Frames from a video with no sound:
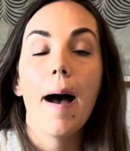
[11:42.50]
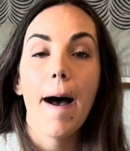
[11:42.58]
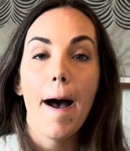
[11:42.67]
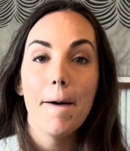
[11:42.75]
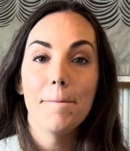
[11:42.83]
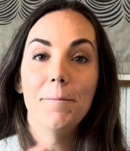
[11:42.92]

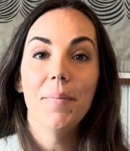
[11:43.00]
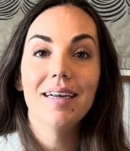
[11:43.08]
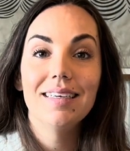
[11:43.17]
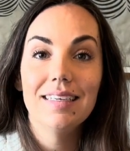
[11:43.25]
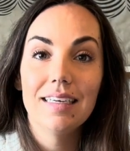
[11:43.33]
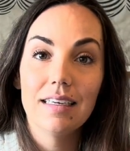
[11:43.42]

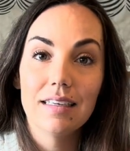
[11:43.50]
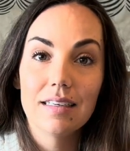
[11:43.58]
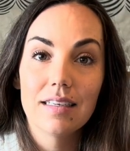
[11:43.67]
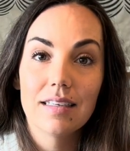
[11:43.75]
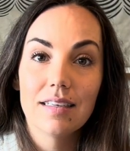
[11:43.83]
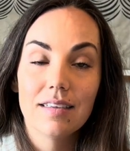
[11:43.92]

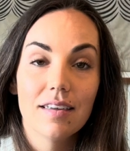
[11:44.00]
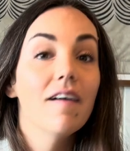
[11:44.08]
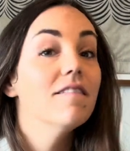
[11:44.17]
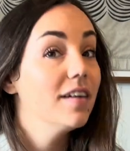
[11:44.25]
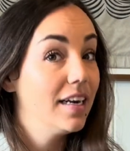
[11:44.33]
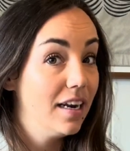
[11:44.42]
Abundance.
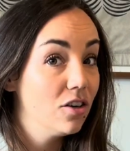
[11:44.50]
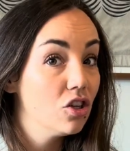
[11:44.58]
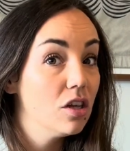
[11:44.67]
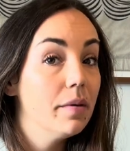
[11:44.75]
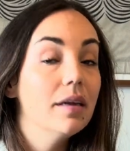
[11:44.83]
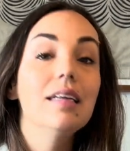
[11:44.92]
Financial
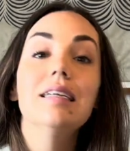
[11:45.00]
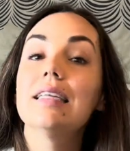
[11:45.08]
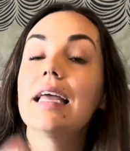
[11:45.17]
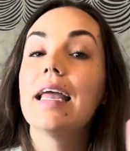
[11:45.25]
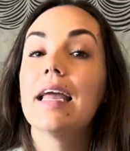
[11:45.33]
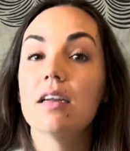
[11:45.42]
abundance
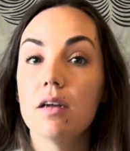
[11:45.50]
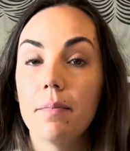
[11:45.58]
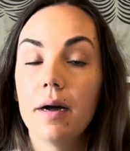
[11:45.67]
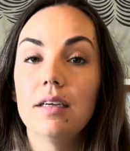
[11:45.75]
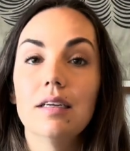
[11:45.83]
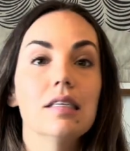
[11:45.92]
and
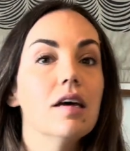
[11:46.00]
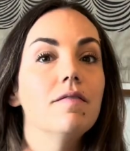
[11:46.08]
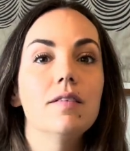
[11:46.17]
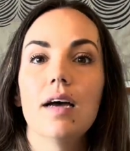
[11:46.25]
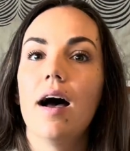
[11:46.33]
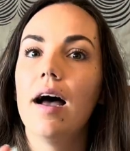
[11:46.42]
abundance of
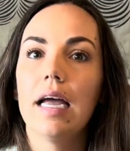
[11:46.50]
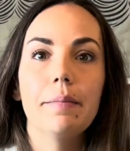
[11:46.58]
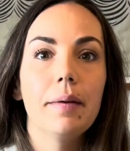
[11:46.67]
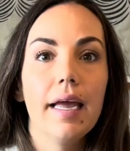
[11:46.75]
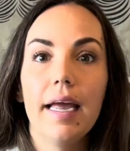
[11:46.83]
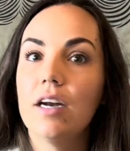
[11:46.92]
time,
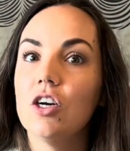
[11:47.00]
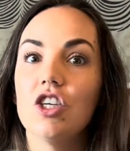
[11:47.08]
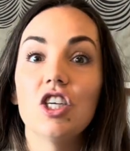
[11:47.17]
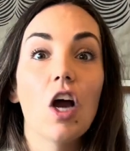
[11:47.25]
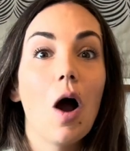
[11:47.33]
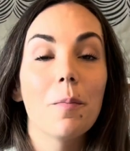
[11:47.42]

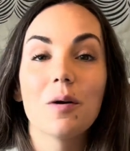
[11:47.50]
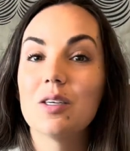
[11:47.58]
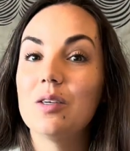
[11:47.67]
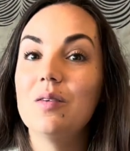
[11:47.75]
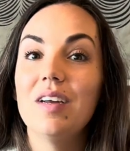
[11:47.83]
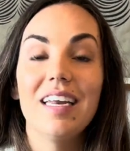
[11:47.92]
energy,
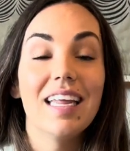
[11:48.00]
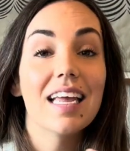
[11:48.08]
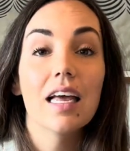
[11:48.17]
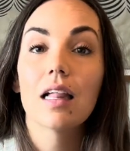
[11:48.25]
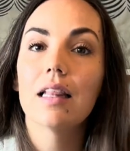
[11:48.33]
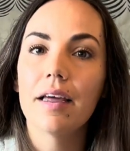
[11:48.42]
opportunity,
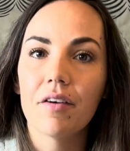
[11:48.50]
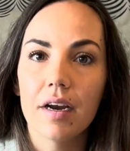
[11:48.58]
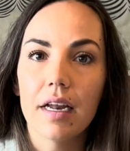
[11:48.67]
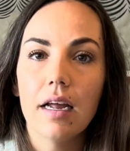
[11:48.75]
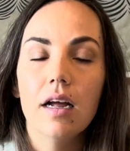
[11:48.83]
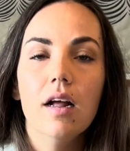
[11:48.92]

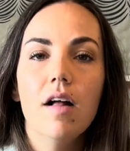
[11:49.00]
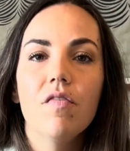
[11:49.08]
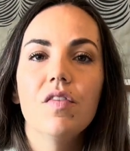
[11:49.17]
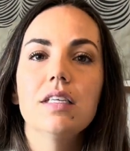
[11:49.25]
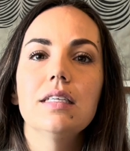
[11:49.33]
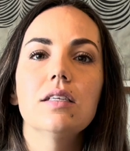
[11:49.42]
clarity.
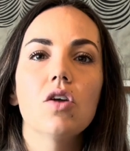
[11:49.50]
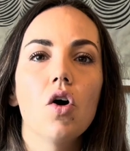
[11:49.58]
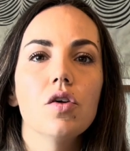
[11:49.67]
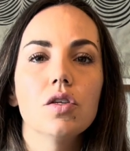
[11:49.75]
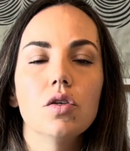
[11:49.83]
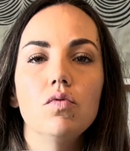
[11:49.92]
This is
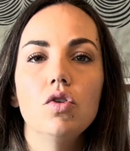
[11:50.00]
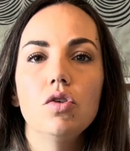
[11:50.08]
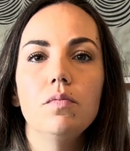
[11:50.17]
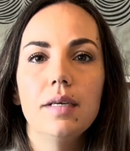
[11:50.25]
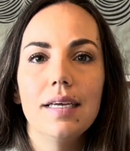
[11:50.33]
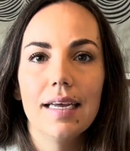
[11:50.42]
also new
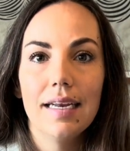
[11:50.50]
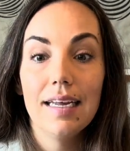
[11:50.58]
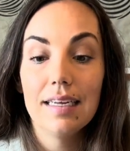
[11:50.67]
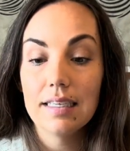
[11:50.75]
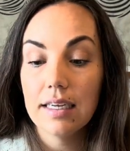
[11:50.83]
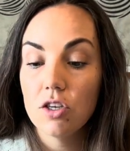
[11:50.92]

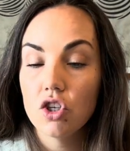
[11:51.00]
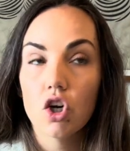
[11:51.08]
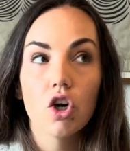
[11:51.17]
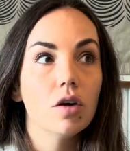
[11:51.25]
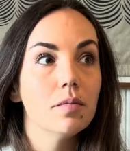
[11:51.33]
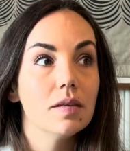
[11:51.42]
beginnings in
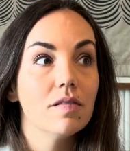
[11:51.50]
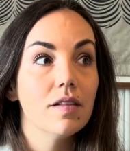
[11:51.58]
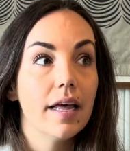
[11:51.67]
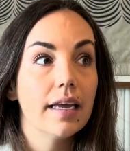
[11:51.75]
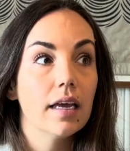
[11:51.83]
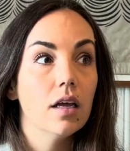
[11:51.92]
terms of
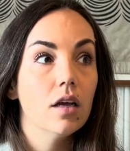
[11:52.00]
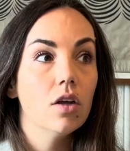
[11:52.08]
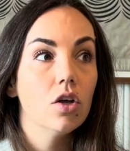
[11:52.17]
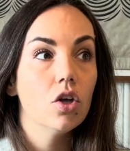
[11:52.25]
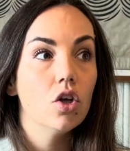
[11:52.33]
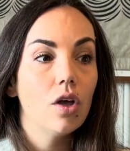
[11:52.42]
like,
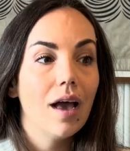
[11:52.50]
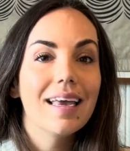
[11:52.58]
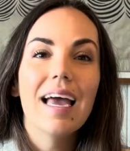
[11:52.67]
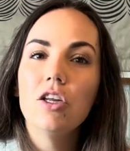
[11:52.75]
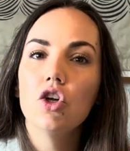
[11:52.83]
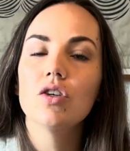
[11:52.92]

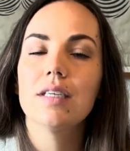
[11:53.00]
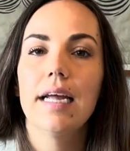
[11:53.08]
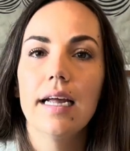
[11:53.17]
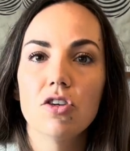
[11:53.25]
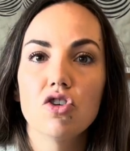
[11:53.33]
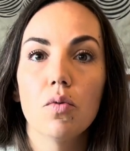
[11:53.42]
again, your
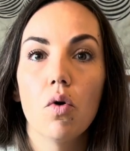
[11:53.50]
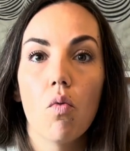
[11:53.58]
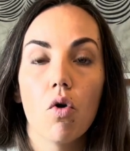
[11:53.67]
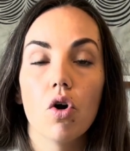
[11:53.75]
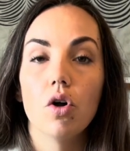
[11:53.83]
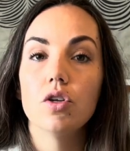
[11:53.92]
tangible
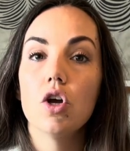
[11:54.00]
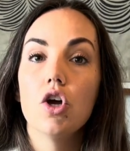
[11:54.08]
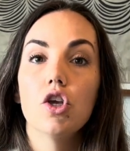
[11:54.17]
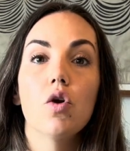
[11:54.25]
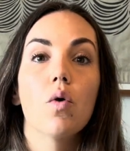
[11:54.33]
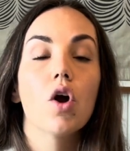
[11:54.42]
world,
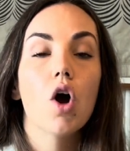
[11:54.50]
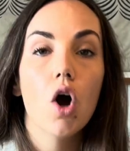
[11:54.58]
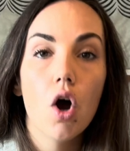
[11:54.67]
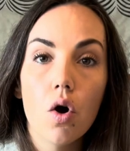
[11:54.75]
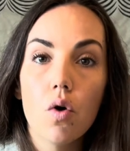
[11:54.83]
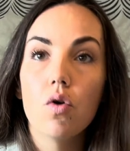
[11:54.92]
your
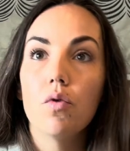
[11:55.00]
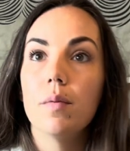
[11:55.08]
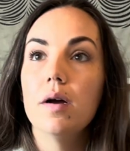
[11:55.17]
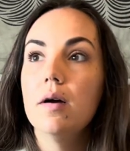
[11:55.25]
home,